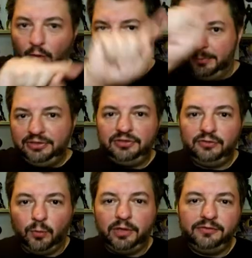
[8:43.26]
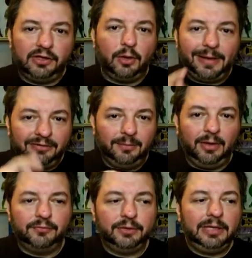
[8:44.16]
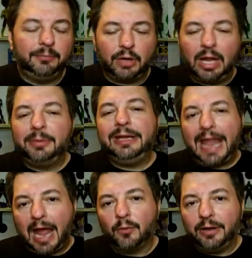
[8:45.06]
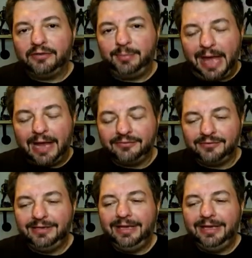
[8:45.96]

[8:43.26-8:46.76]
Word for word: all the missions once and go back to the belfry probably an hour has passed